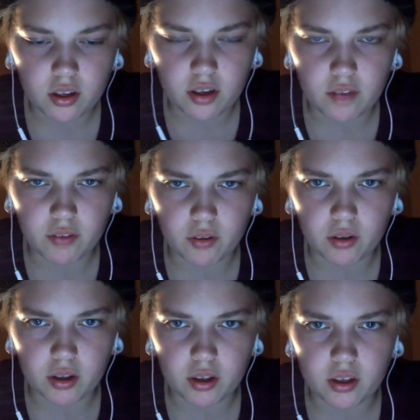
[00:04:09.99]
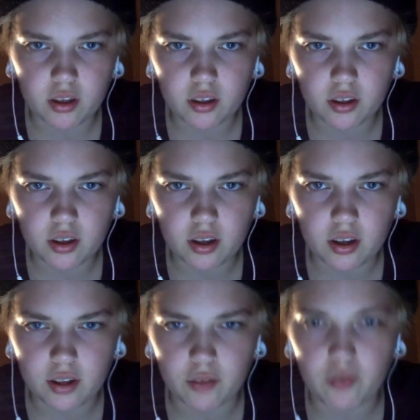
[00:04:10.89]
I feel like,
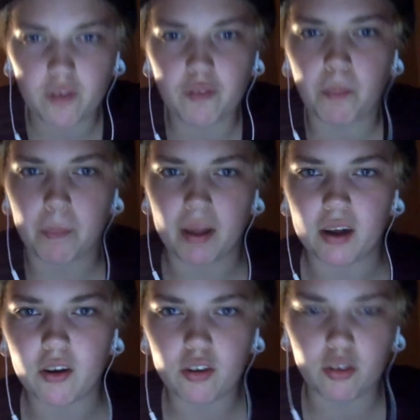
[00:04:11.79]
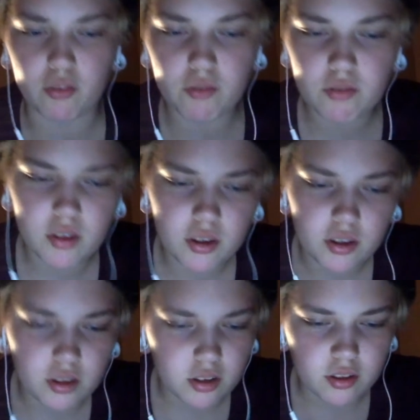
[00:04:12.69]
I don't know, I feel bigger,
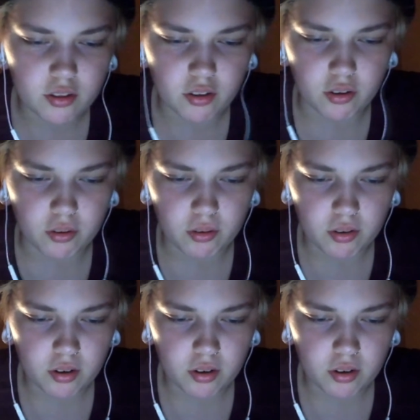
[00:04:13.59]
it's cool.